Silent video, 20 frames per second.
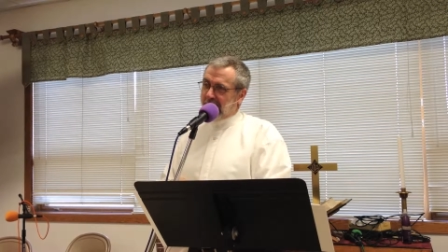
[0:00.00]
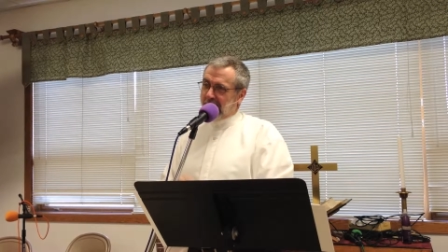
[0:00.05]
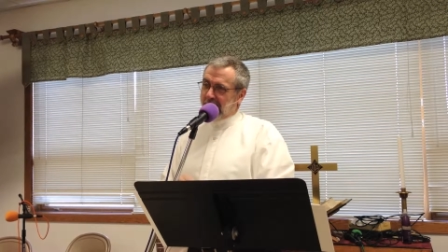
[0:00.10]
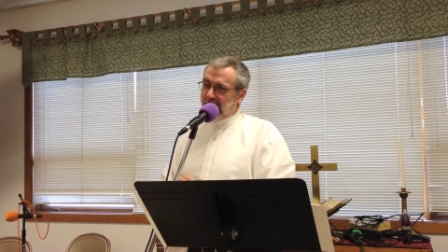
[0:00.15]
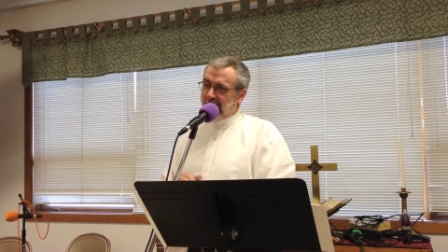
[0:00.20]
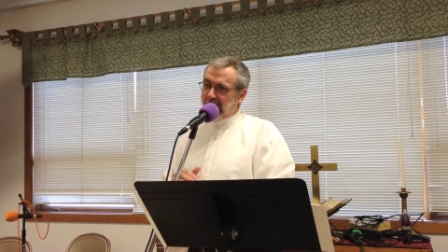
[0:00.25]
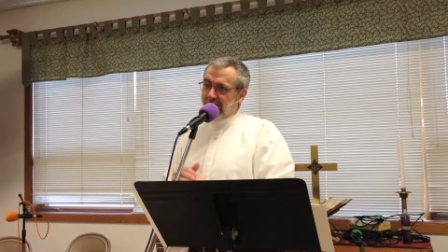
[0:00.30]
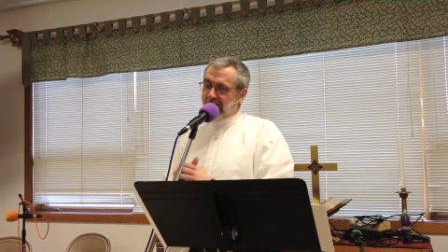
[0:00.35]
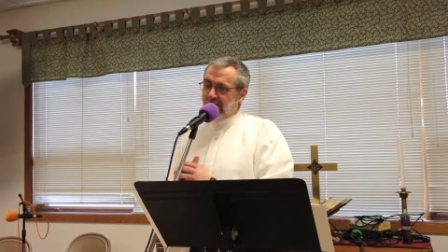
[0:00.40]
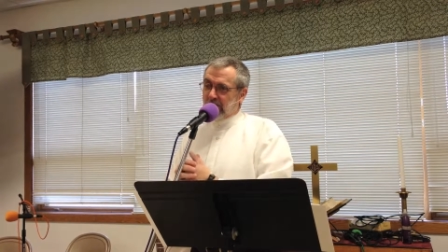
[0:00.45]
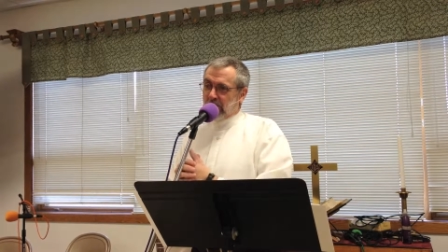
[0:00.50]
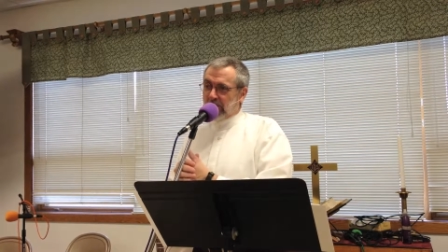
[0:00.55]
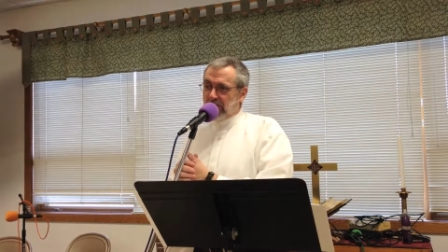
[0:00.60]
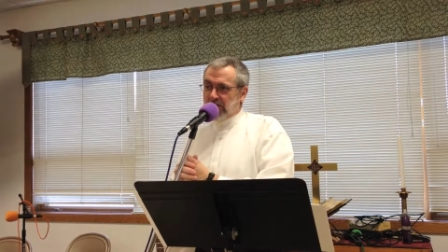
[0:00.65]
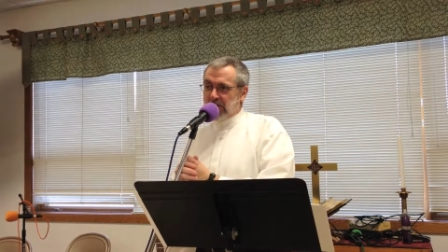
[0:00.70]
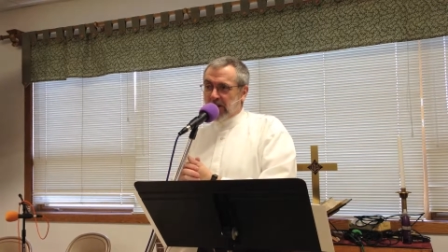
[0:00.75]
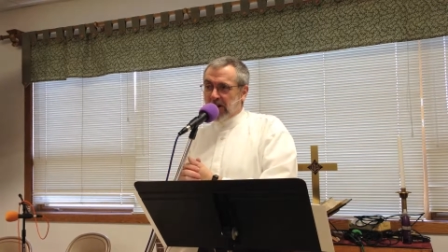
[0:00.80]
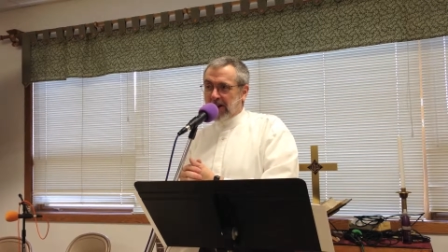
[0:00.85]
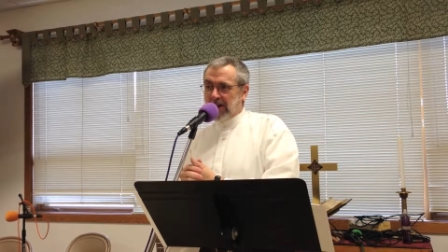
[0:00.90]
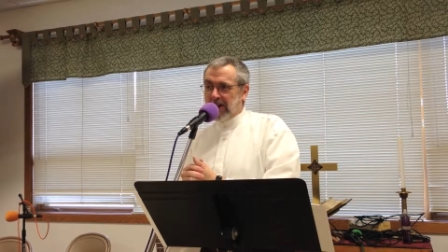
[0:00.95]
in when we're
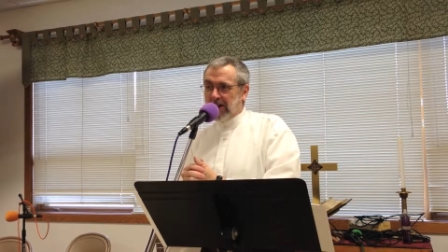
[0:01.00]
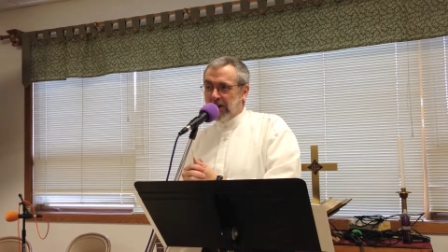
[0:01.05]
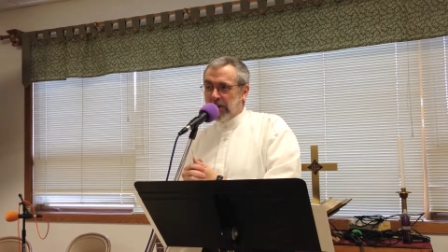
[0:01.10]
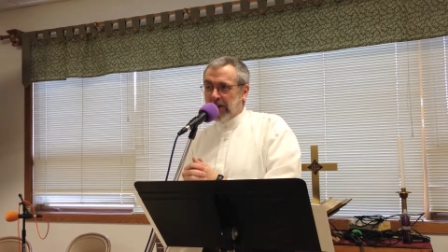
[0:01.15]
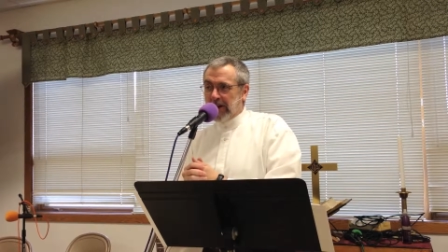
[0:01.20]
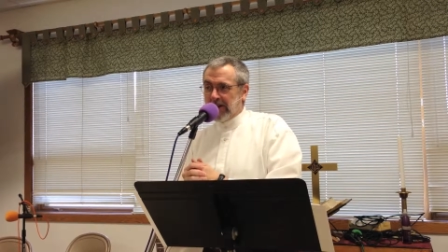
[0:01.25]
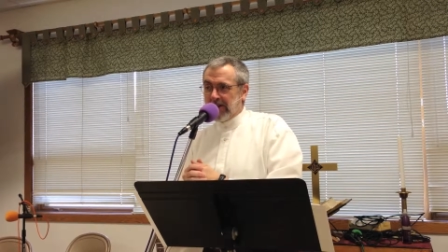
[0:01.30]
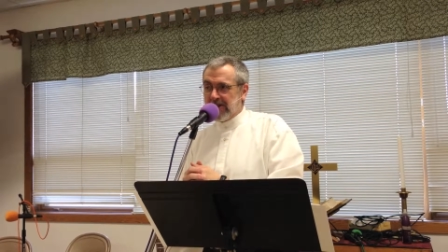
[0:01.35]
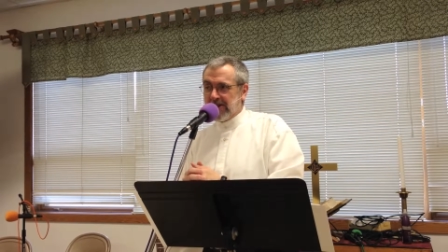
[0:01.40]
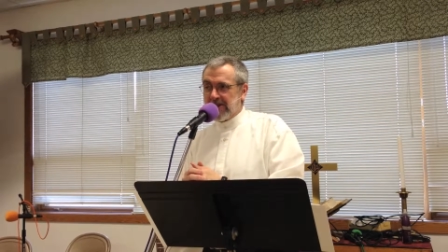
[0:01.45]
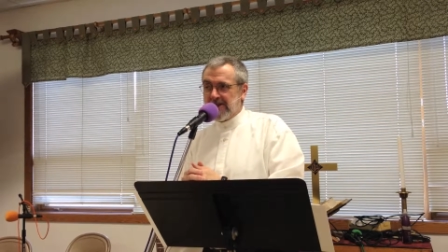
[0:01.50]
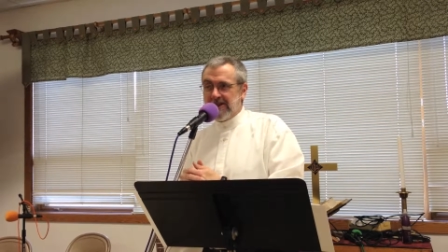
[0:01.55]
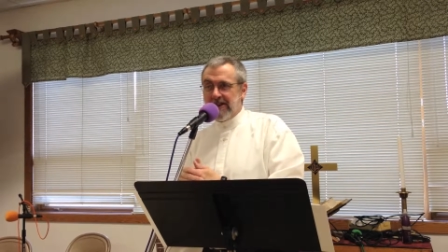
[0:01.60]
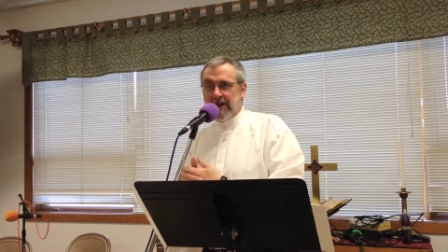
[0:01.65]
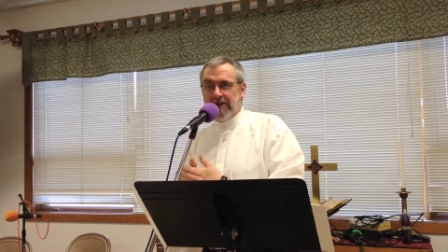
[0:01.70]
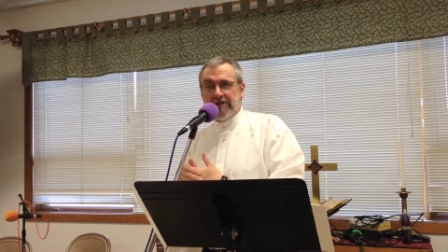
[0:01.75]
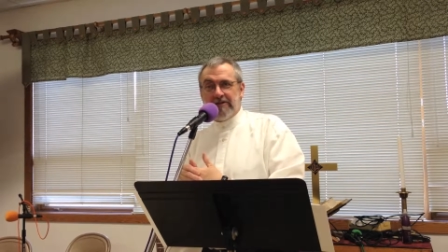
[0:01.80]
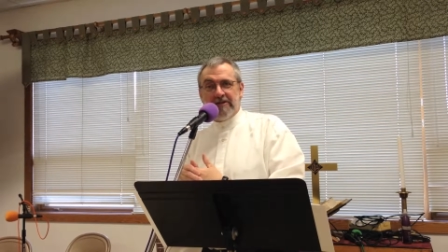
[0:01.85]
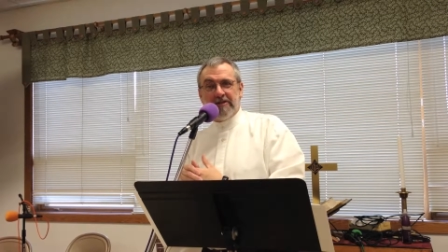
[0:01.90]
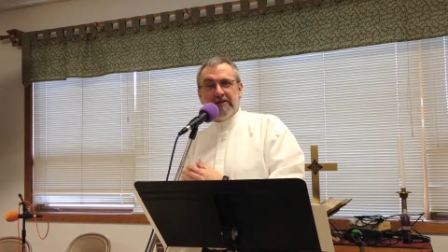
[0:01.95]
talking about this
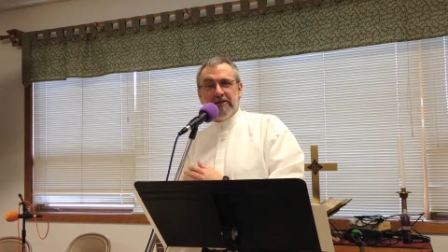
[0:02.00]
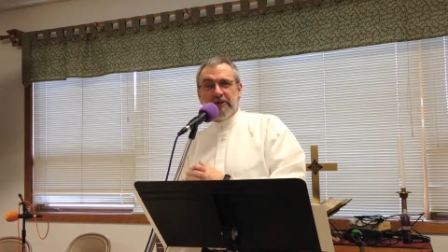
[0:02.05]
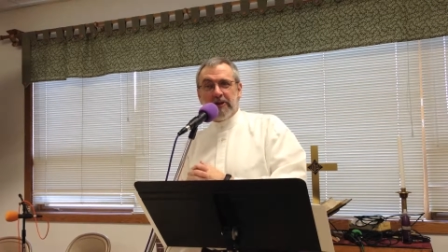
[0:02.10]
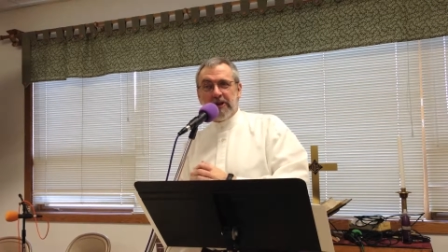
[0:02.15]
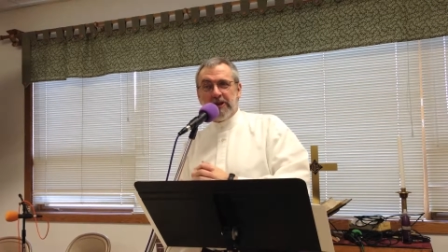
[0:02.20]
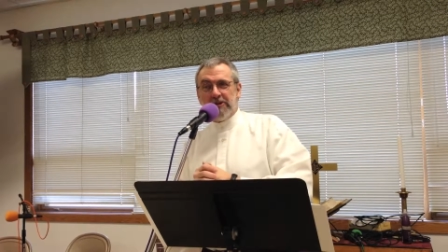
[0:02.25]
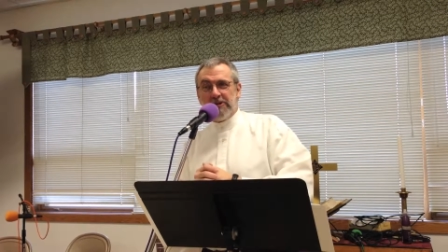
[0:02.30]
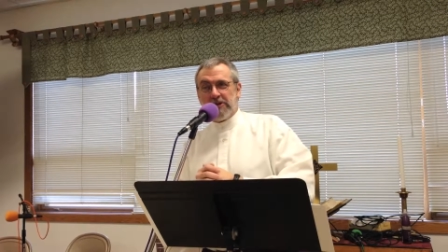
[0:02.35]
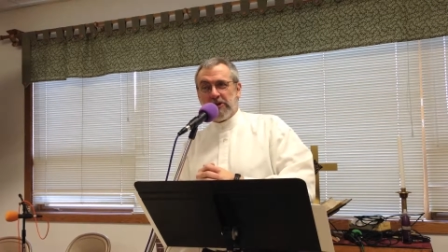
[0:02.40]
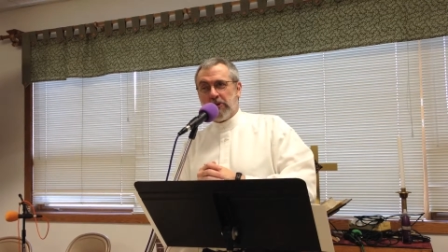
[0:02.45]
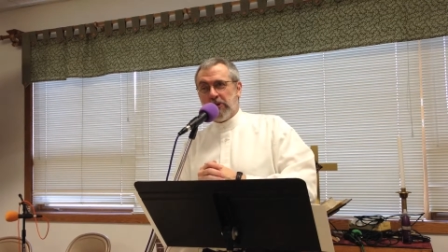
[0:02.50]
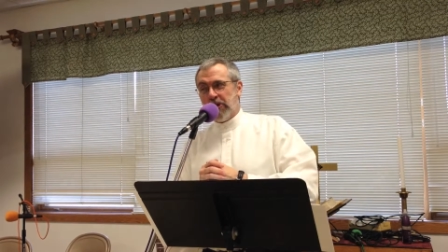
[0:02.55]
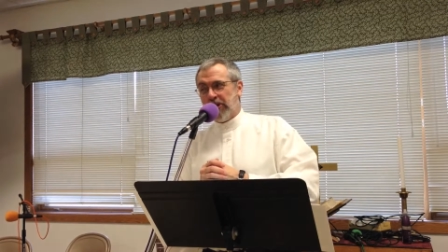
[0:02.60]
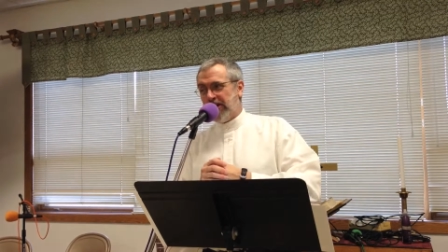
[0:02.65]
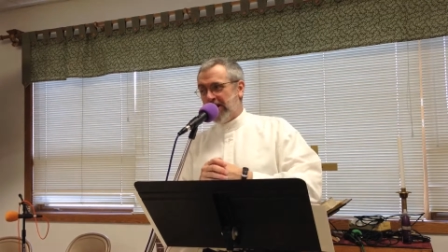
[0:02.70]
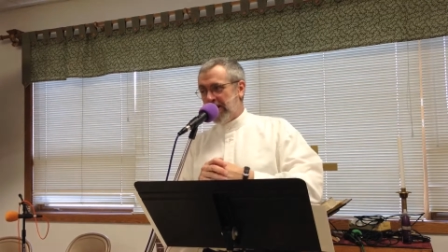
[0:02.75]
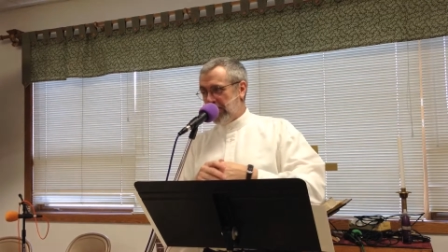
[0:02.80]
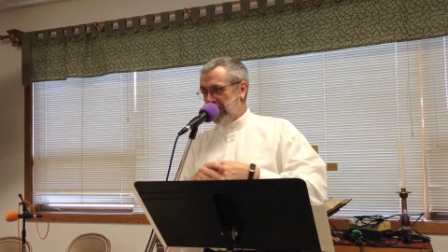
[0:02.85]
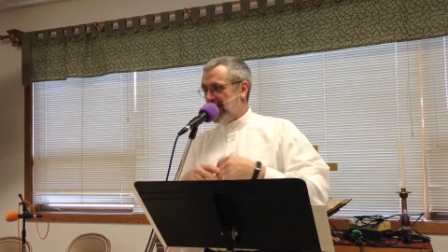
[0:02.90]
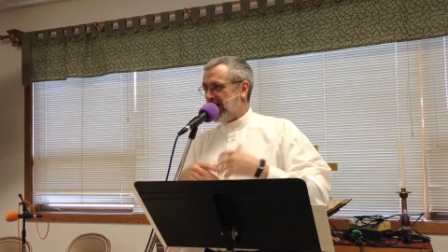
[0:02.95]
stuff. We use a
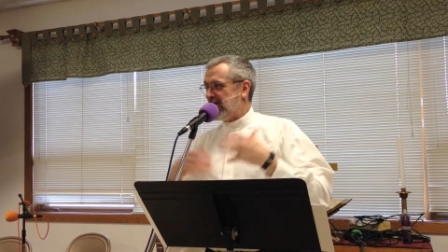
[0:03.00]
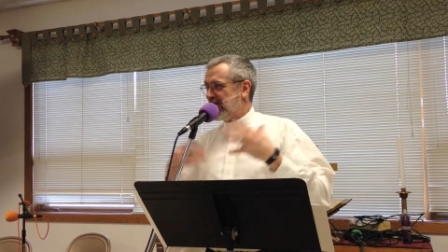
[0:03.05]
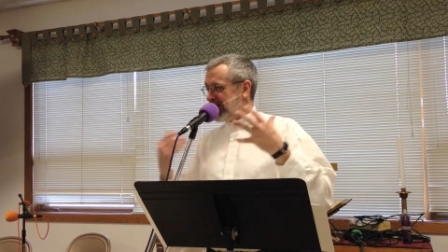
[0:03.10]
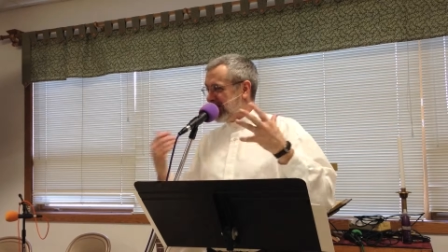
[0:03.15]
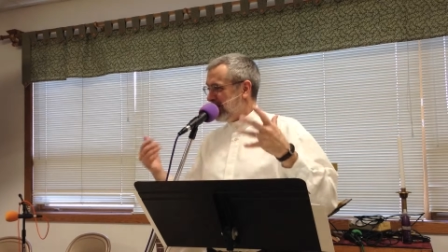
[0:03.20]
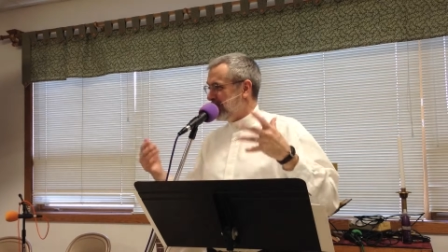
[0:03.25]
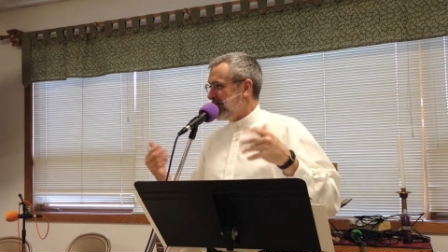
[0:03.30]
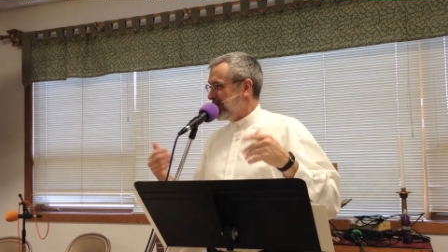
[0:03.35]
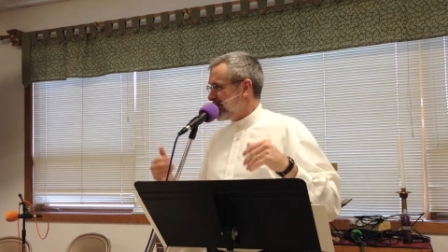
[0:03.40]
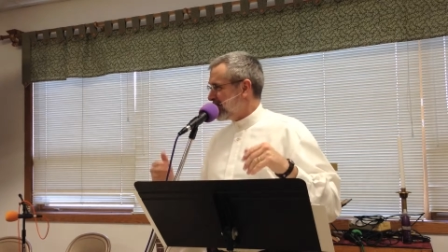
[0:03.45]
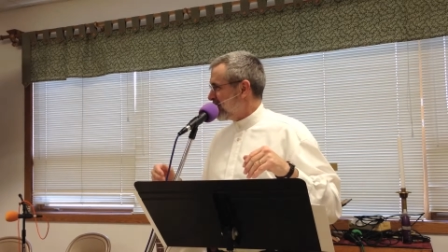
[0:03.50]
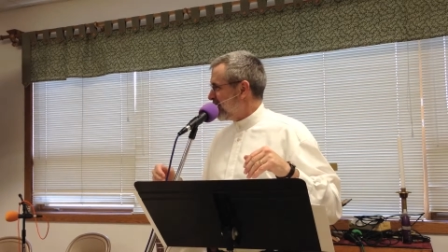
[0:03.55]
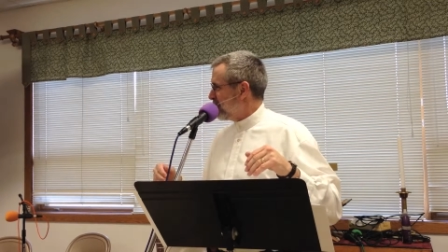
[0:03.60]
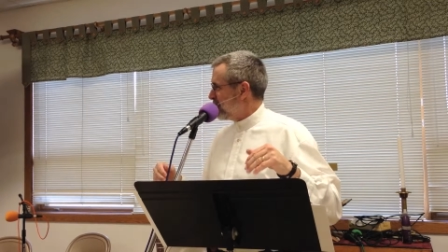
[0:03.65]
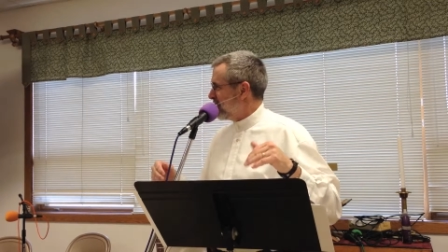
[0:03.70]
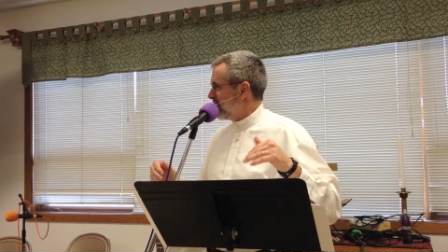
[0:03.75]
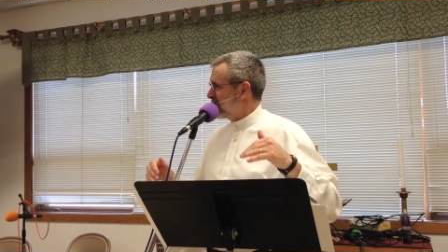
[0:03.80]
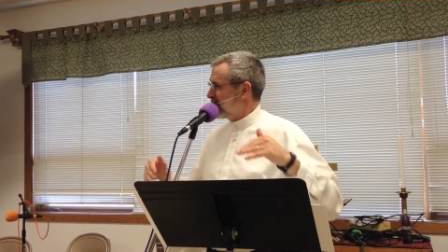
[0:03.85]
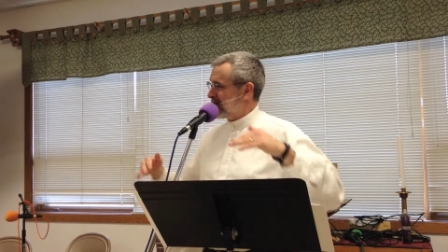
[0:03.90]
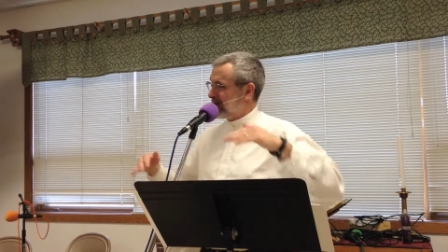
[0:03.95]
word that basically means
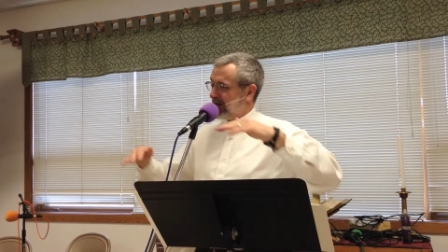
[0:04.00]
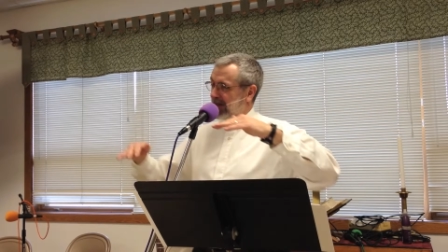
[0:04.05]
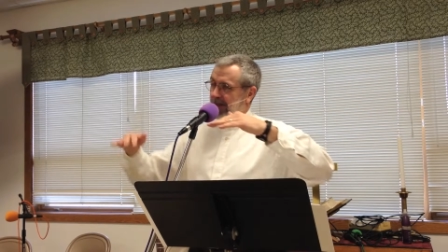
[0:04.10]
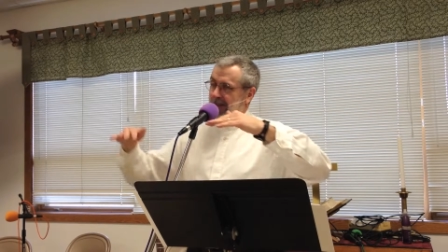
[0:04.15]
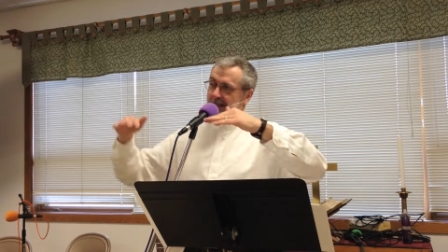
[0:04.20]
clippings.